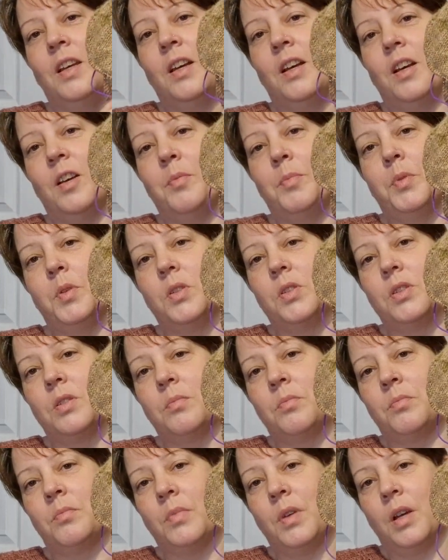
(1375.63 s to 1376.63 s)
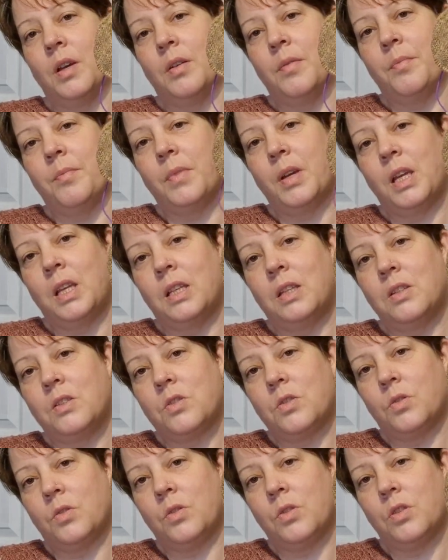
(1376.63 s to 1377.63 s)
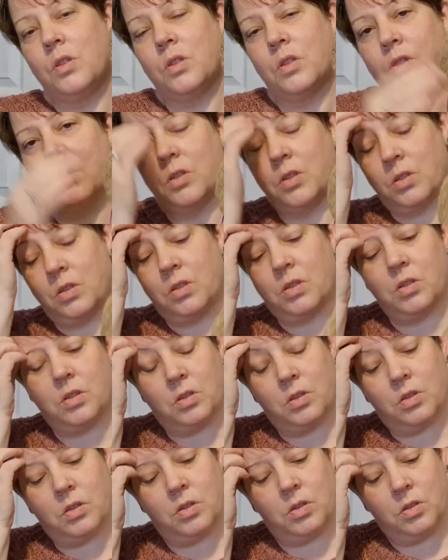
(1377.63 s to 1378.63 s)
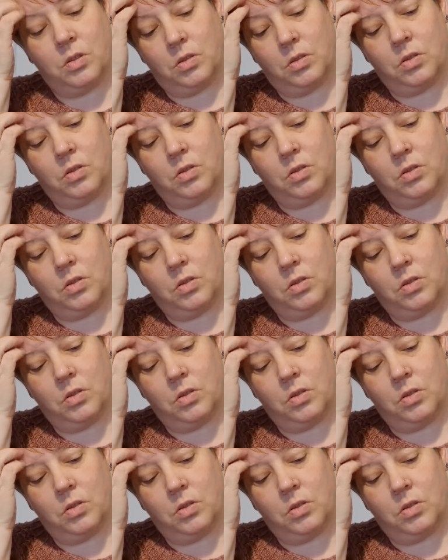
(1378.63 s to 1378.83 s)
I put some ends on the